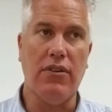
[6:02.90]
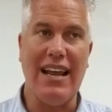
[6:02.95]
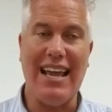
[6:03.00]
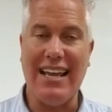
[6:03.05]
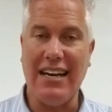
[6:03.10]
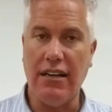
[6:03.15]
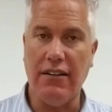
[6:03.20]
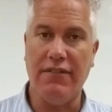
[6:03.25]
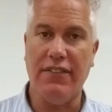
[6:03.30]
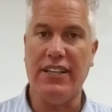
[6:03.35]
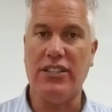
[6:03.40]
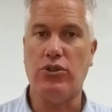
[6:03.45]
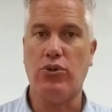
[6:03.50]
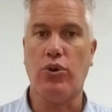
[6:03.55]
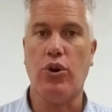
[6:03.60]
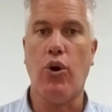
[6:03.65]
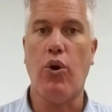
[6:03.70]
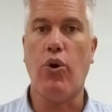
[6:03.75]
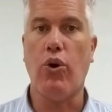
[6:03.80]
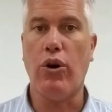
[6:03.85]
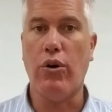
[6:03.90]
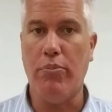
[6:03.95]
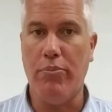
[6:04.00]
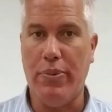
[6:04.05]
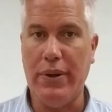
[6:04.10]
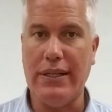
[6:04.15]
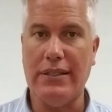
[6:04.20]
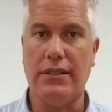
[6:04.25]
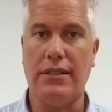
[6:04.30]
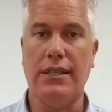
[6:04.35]
individual or a
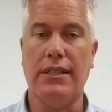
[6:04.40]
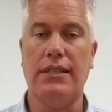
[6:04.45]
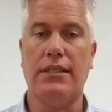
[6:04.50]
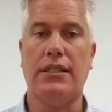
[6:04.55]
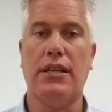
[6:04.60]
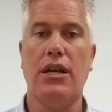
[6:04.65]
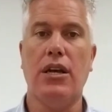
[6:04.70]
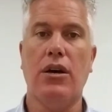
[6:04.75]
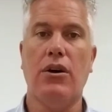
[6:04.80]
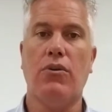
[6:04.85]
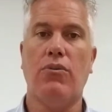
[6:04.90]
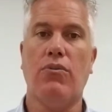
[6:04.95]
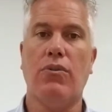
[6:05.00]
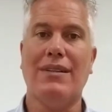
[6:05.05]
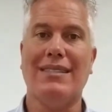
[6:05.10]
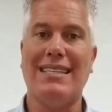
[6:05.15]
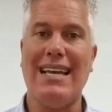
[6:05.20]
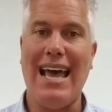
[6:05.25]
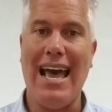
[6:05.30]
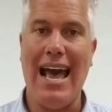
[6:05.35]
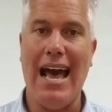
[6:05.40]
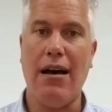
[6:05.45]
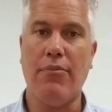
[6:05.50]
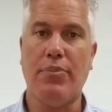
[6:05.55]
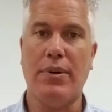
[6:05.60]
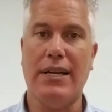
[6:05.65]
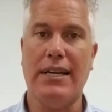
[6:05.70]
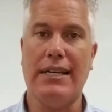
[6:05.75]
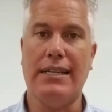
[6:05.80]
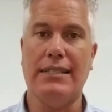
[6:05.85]
business, what's
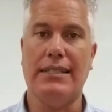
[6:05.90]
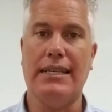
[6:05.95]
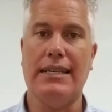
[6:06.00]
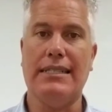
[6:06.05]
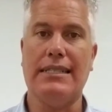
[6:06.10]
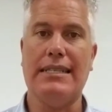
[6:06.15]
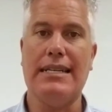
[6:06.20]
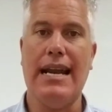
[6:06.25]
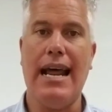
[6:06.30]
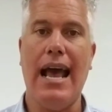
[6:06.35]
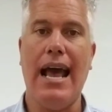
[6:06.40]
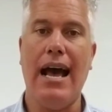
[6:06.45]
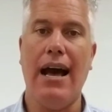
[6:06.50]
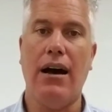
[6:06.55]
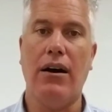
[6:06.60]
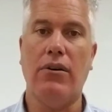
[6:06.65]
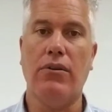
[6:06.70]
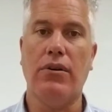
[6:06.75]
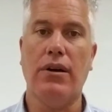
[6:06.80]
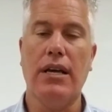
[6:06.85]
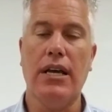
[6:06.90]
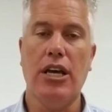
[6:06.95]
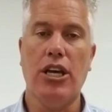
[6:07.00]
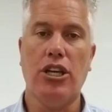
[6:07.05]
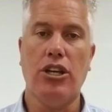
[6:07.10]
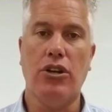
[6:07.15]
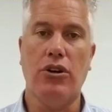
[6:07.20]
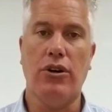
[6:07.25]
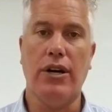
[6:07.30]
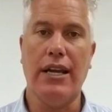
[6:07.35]
happened is now
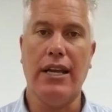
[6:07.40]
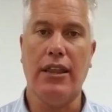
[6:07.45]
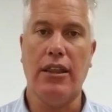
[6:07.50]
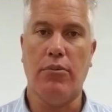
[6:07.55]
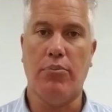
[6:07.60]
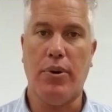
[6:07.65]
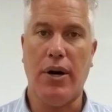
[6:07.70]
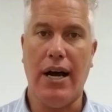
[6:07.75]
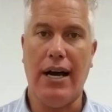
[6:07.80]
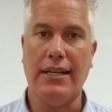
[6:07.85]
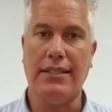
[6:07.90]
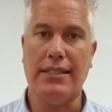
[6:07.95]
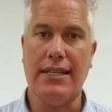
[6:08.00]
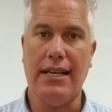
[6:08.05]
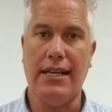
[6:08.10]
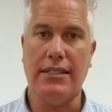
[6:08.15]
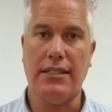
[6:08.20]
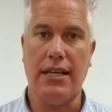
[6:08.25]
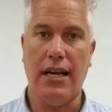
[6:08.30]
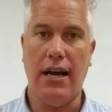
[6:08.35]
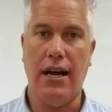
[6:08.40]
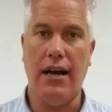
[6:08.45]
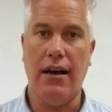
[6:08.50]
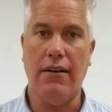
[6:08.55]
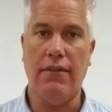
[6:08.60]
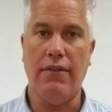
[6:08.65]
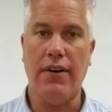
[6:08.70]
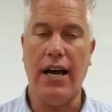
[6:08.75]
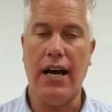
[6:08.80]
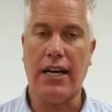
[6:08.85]
you're in the process
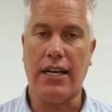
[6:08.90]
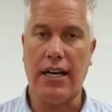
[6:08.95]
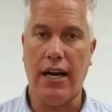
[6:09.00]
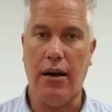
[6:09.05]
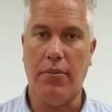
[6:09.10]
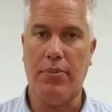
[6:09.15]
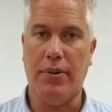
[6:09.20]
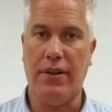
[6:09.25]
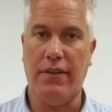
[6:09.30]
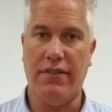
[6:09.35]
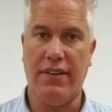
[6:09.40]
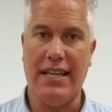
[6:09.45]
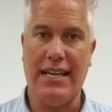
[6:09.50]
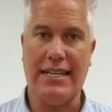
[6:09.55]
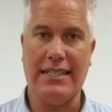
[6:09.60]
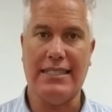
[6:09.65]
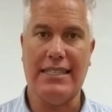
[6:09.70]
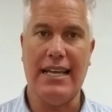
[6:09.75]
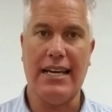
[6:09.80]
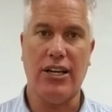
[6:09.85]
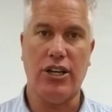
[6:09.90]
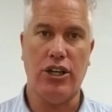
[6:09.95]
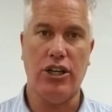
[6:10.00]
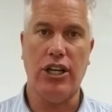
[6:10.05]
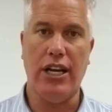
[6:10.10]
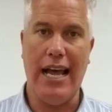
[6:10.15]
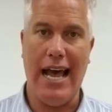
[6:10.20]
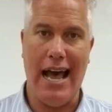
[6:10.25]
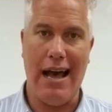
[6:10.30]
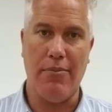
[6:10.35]
of a couple of things that could
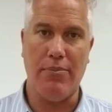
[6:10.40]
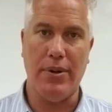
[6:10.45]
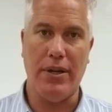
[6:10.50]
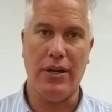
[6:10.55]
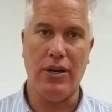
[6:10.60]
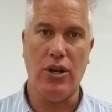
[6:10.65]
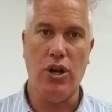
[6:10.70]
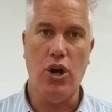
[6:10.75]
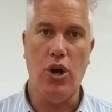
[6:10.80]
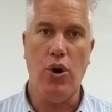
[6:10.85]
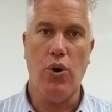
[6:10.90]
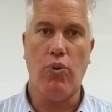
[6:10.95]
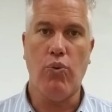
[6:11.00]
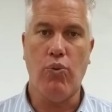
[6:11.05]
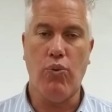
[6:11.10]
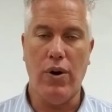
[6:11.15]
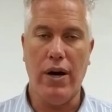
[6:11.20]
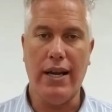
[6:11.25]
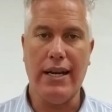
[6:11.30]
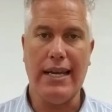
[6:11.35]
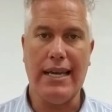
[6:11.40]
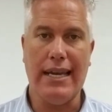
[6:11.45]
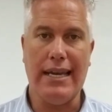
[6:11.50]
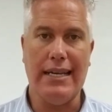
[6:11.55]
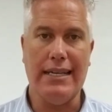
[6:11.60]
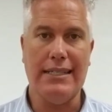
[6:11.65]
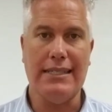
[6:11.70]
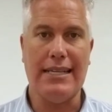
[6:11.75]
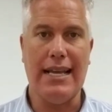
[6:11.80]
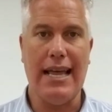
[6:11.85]
happen. One
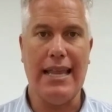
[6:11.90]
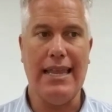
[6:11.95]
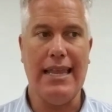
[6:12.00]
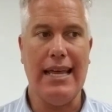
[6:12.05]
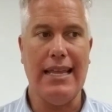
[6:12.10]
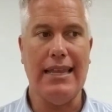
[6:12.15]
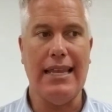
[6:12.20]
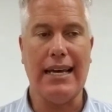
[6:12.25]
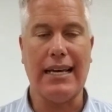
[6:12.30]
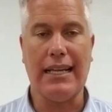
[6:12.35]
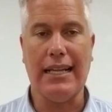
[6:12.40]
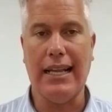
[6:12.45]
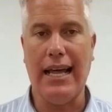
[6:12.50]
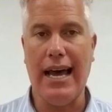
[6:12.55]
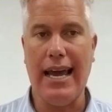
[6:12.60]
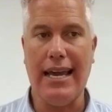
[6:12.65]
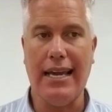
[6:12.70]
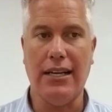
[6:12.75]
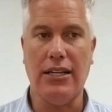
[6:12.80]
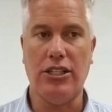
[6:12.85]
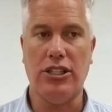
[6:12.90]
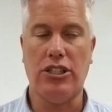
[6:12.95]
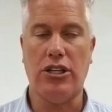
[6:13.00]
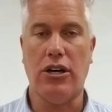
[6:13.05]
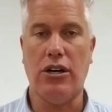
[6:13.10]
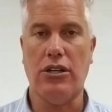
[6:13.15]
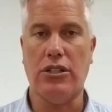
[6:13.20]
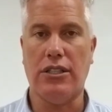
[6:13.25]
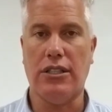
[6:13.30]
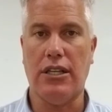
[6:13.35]
is that the client
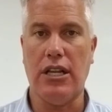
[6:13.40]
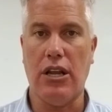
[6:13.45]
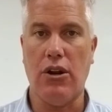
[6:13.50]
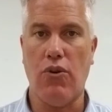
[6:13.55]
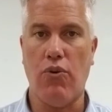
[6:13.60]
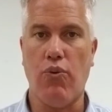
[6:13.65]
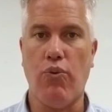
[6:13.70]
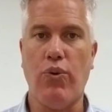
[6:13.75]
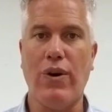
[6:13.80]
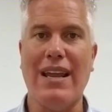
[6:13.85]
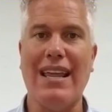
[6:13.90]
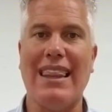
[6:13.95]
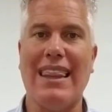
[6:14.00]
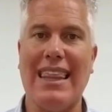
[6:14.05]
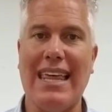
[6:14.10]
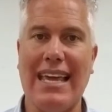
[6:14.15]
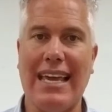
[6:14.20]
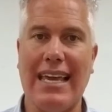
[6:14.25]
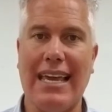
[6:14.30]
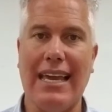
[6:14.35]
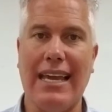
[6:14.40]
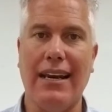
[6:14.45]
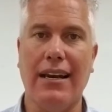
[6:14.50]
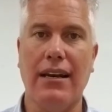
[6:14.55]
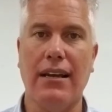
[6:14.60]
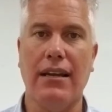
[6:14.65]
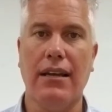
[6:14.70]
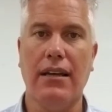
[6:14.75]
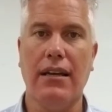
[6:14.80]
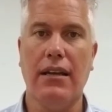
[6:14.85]
starts rethinking